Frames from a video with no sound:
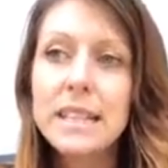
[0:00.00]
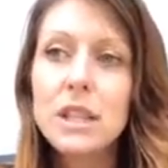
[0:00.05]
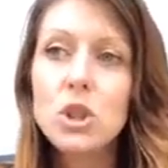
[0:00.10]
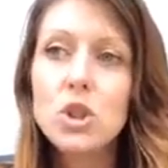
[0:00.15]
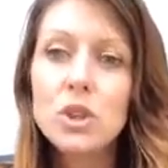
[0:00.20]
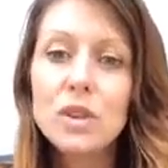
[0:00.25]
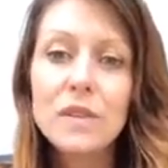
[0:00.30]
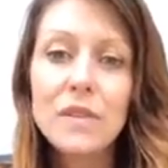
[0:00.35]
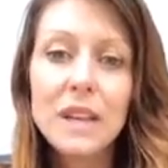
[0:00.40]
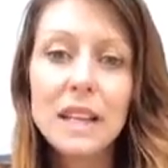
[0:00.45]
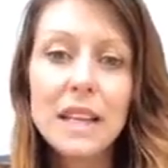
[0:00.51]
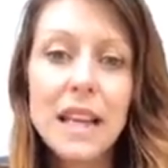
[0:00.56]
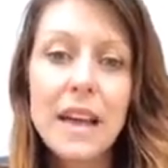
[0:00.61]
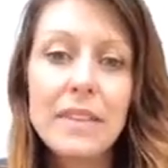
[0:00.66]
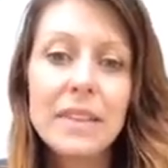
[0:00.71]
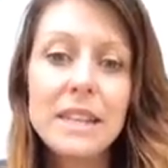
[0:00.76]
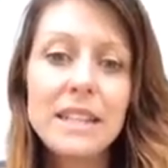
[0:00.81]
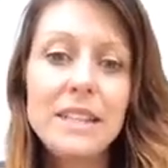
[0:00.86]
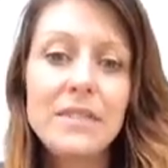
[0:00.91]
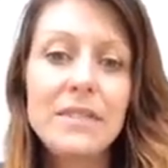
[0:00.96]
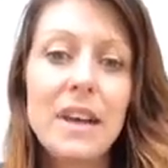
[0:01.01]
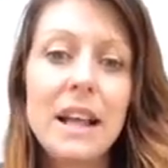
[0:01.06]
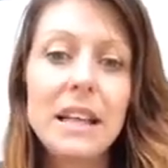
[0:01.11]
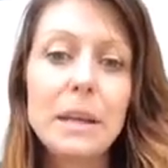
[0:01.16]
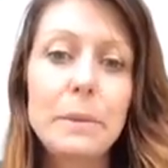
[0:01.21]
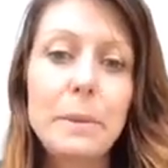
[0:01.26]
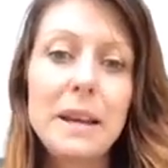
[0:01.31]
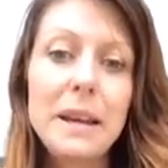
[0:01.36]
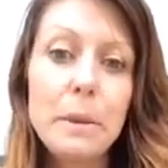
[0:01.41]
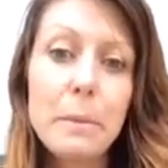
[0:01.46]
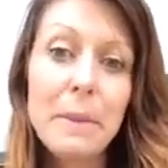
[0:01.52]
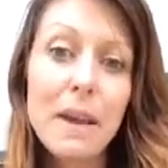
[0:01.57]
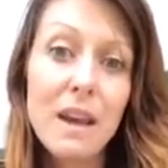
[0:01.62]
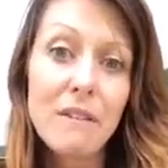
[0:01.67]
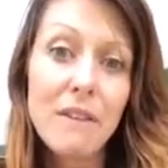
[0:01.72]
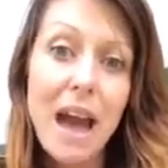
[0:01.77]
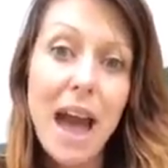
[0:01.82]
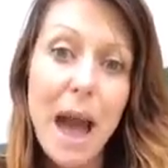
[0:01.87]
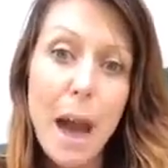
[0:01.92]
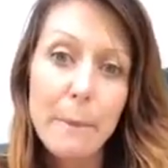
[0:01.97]
They just feel like they're developing a bit
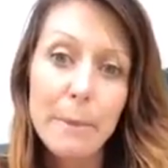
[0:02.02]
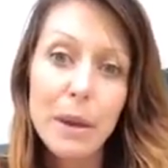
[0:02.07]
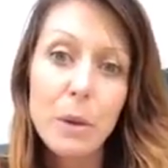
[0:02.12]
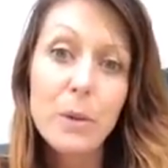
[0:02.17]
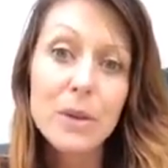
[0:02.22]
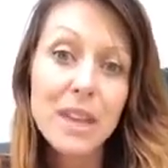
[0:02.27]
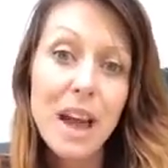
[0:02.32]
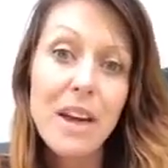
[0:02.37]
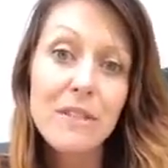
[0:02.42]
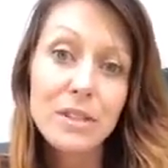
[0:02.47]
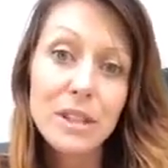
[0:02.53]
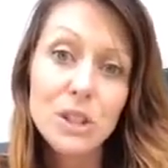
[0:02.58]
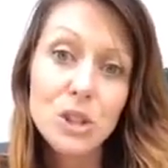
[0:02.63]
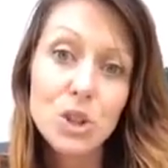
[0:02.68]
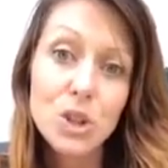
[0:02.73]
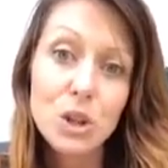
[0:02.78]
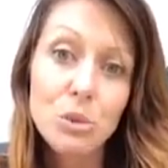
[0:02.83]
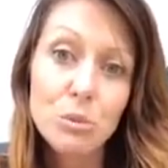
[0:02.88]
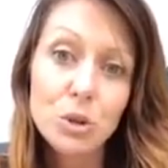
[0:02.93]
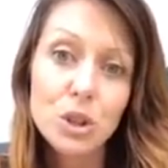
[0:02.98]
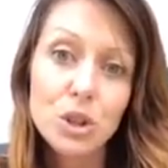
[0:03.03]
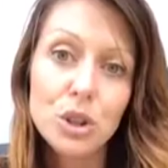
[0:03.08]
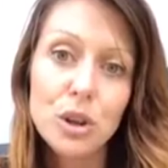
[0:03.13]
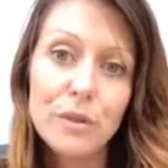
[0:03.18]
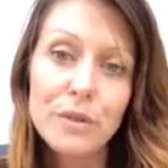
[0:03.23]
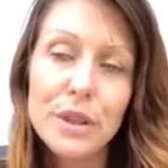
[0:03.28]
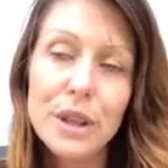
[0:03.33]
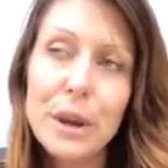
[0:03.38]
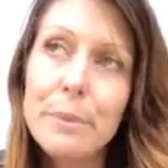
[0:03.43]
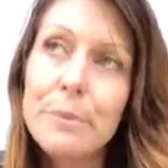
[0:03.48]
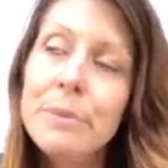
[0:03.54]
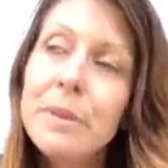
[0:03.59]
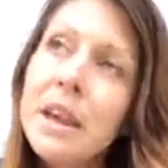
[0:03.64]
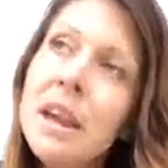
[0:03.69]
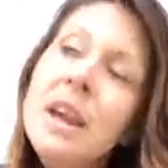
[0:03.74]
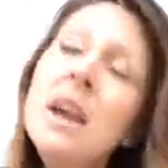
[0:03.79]
of a habit with having too much of them.